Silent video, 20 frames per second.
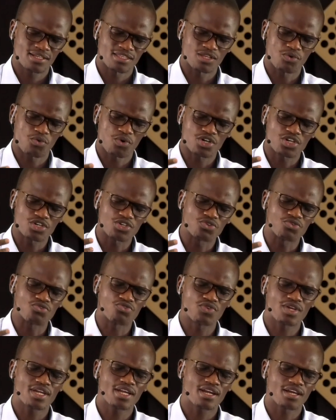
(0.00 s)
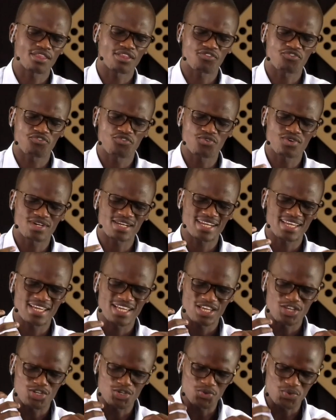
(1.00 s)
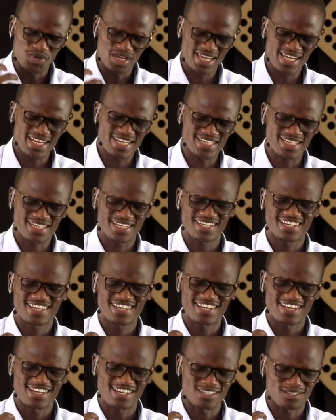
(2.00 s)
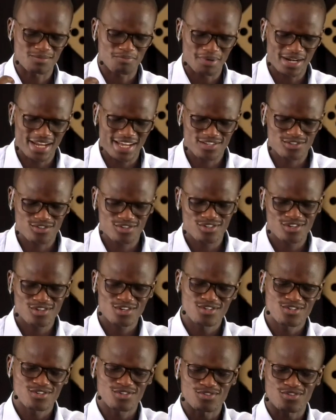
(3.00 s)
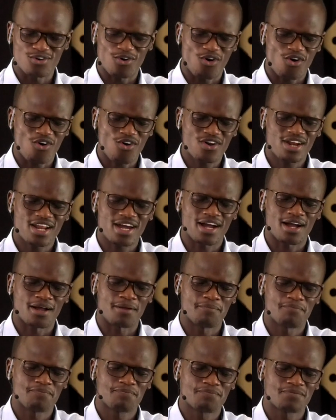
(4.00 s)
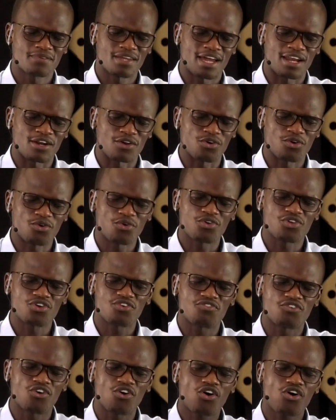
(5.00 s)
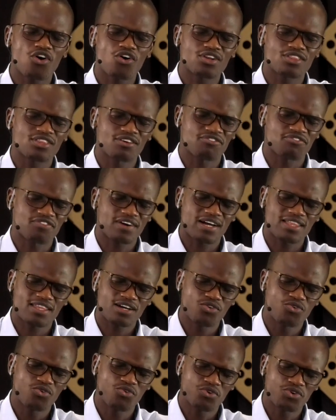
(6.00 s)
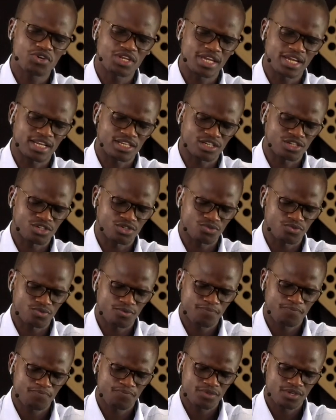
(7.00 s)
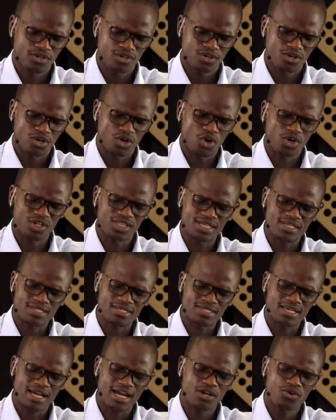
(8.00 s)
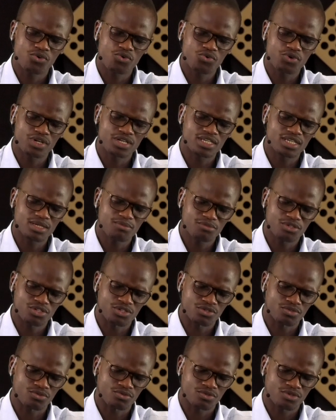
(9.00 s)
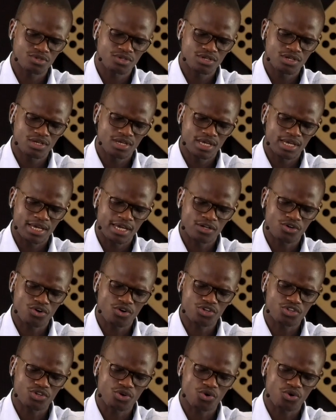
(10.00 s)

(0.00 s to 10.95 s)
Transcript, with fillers: The water you drink and the food you eat is blessed, to the honor and glory of God the Father who created you, God the Son who redeemed you, and God